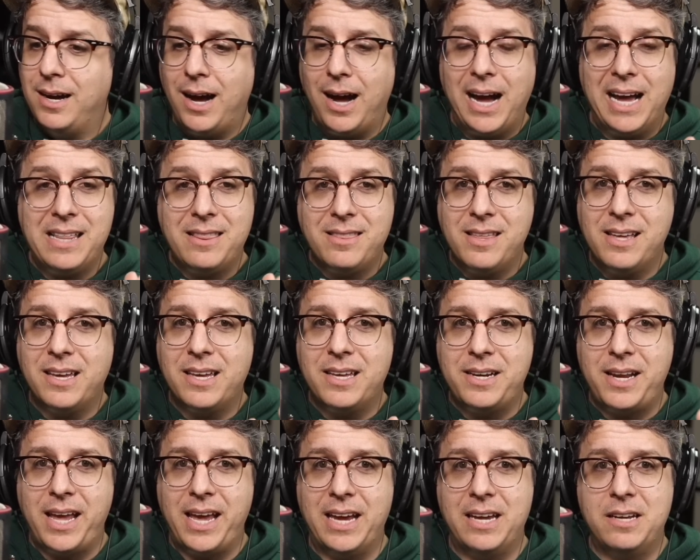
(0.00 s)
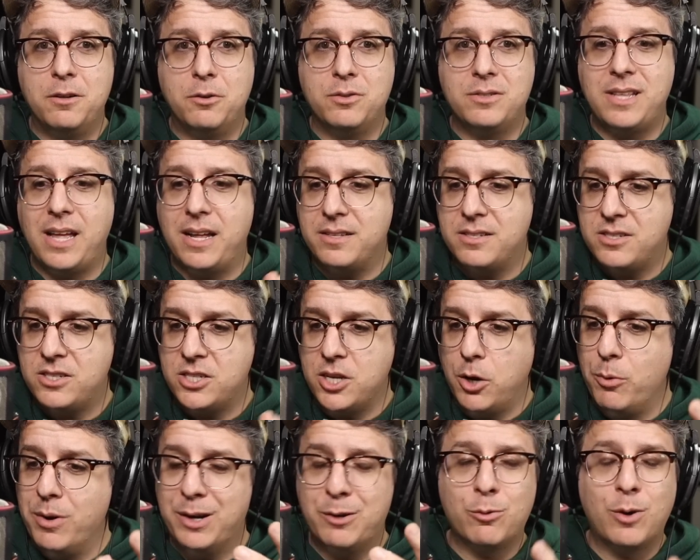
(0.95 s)
I think it handles that
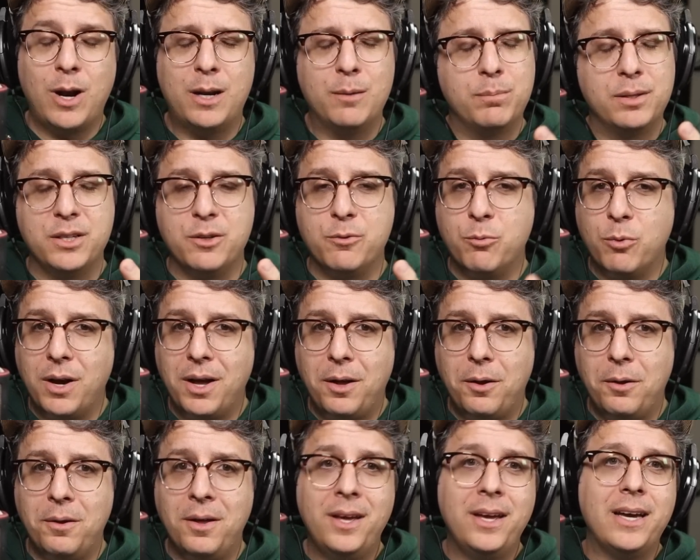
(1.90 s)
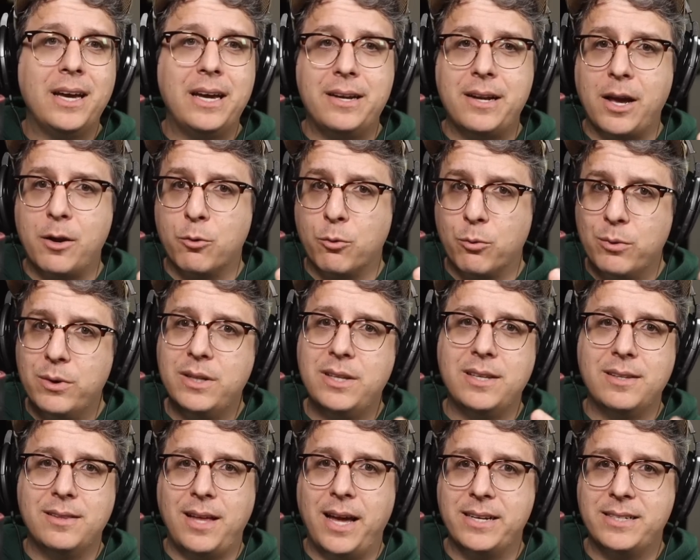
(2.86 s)
so incredibly well, and I
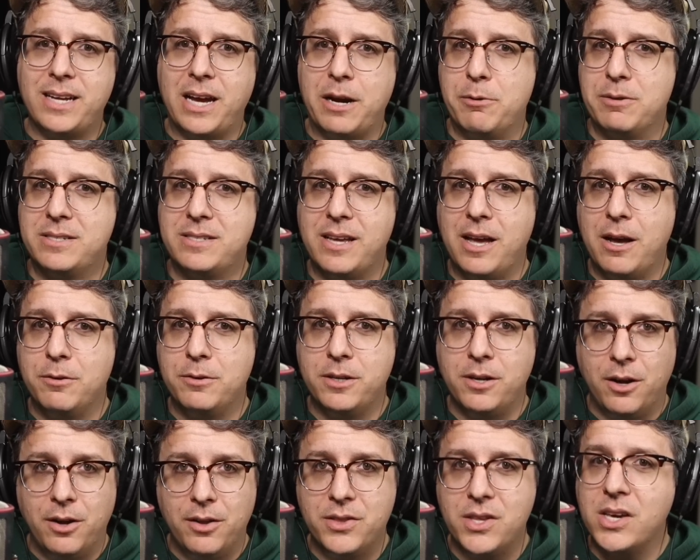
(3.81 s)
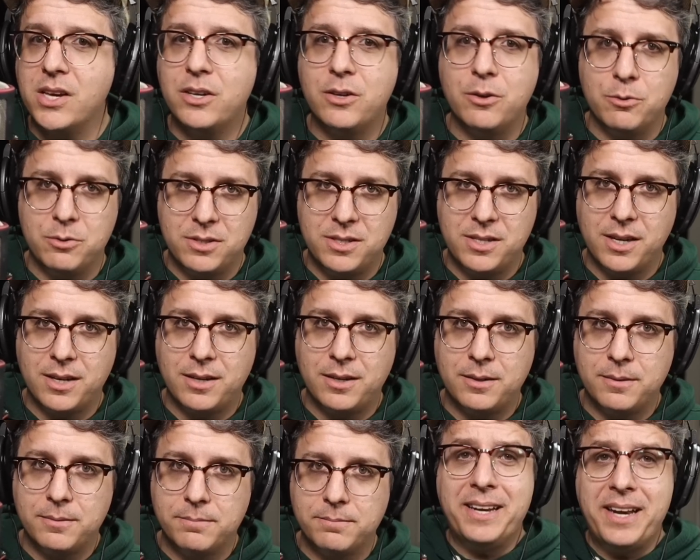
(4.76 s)
really liked how it sounded on the acoustic.
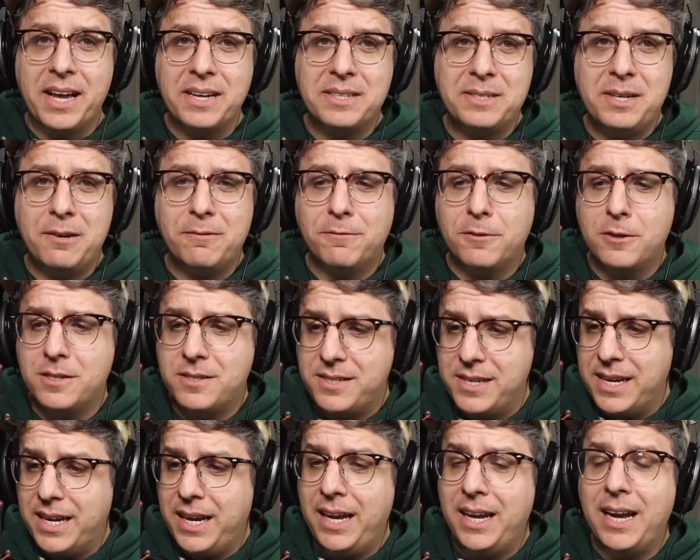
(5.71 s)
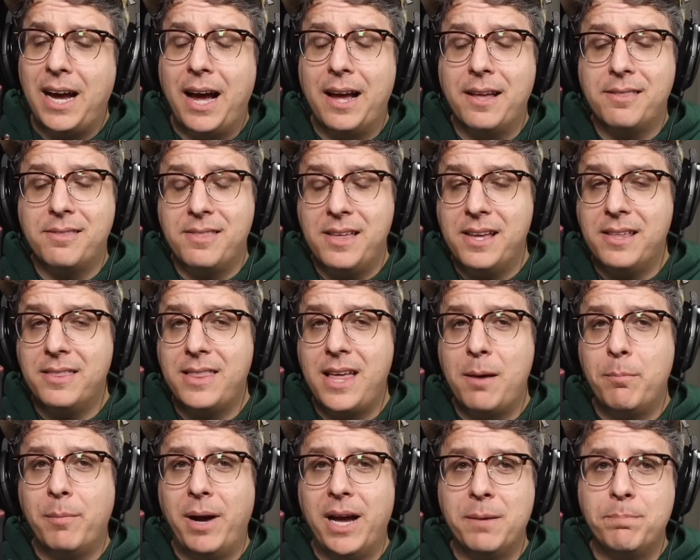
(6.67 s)
Next up for singing, I think
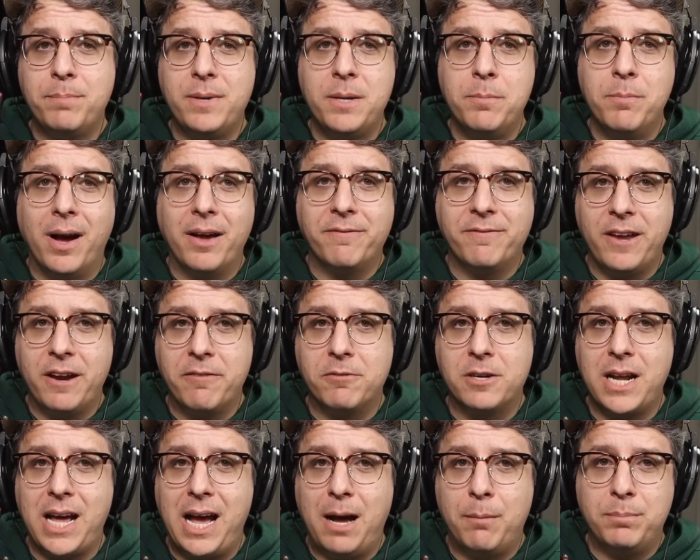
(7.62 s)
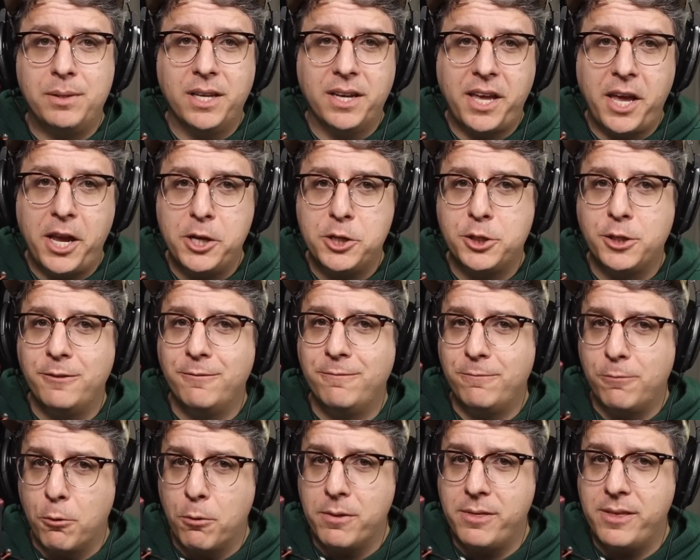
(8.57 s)
that might be my favorite application
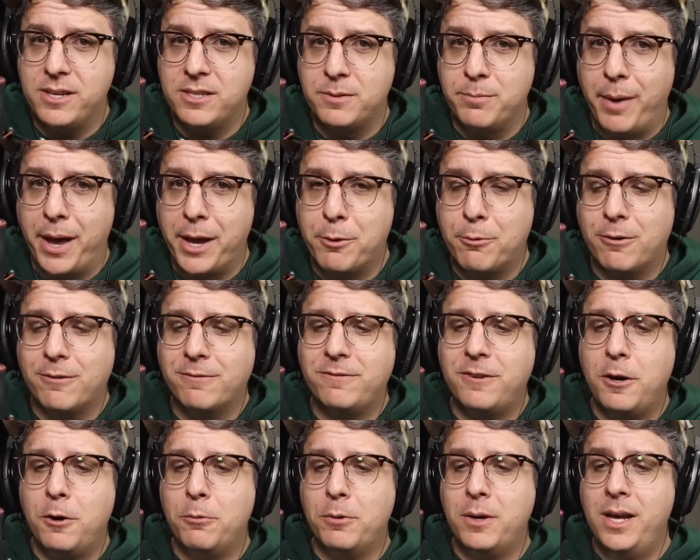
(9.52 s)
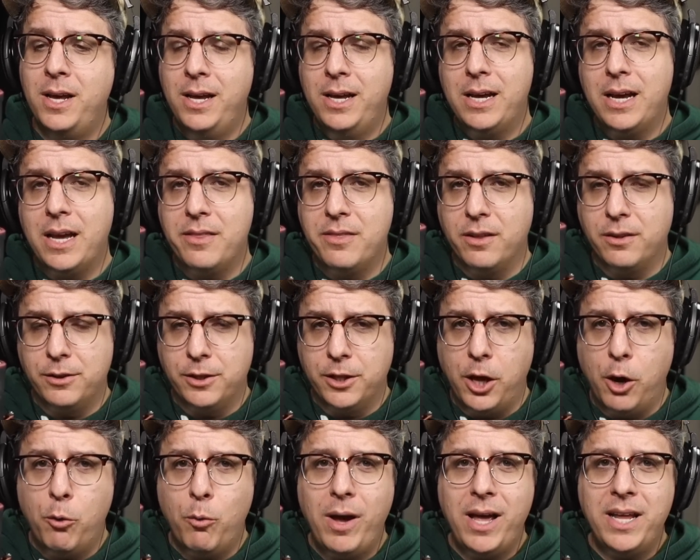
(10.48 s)
for this microphone. In the
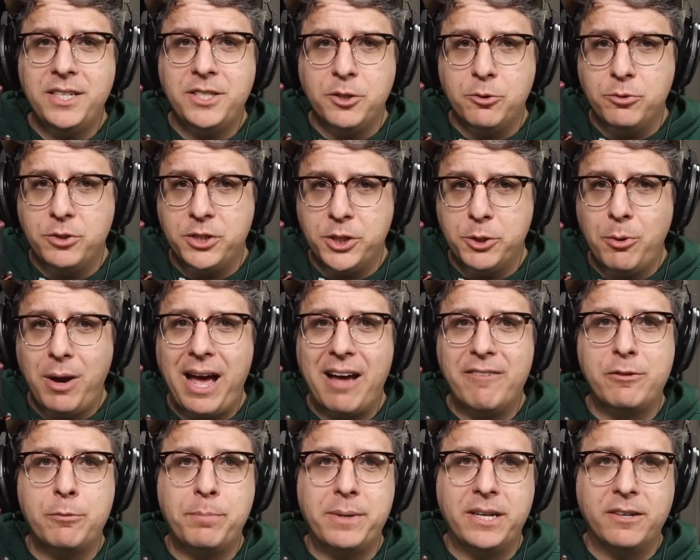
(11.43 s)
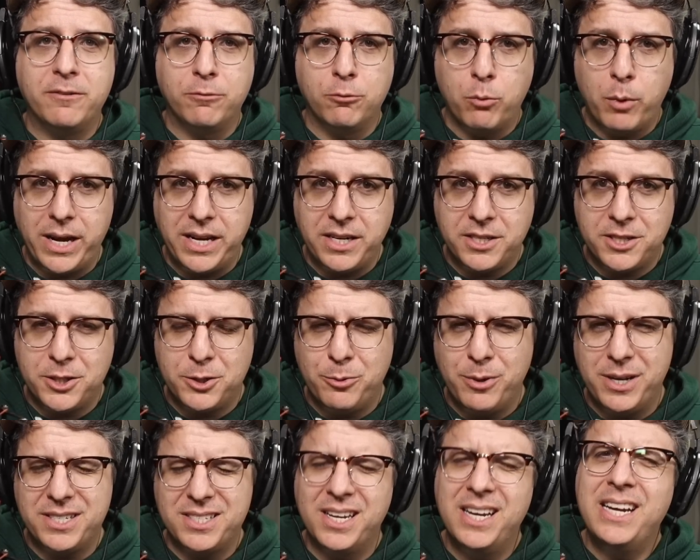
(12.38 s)
low end, you do have a bit of weight to
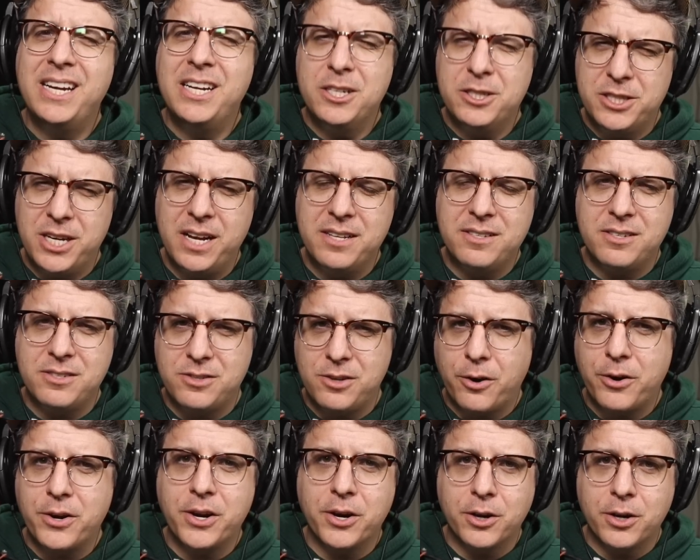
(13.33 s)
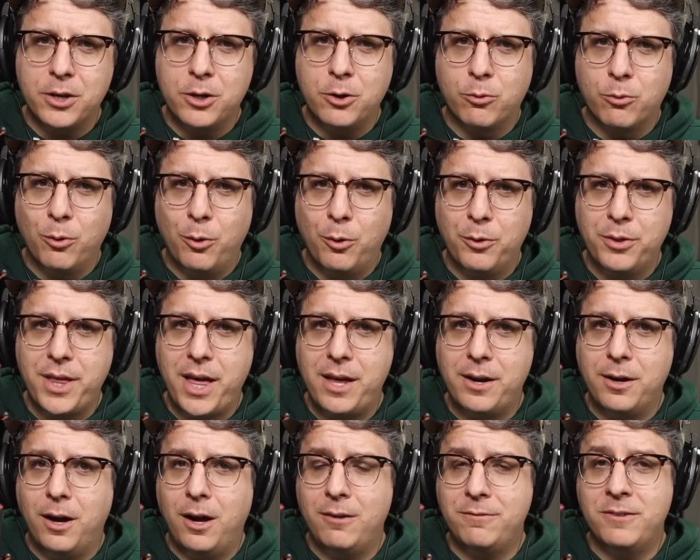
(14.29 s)
it. Chances are you're going to roll
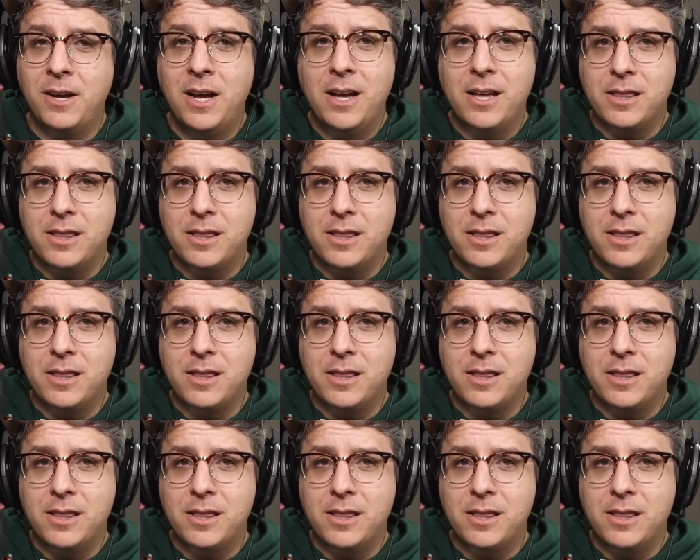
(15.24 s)
that off.